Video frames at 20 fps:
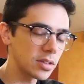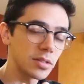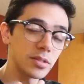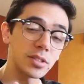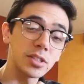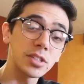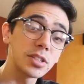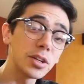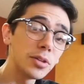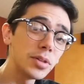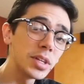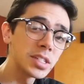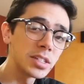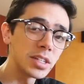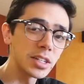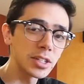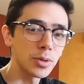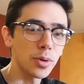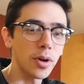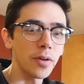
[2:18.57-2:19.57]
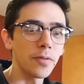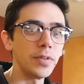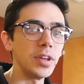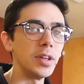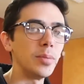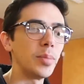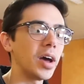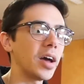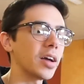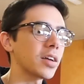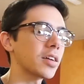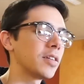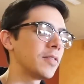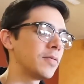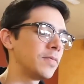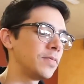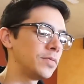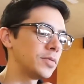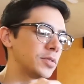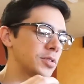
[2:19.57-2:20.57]
still listening to our feedback.
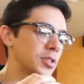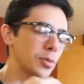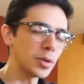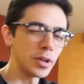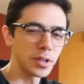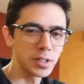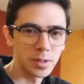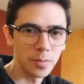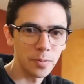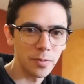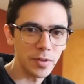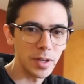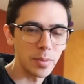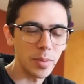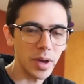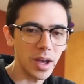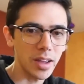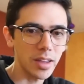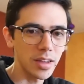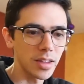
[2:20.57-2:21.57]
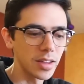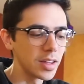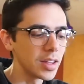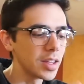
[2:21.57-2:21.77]
So here's some feedback.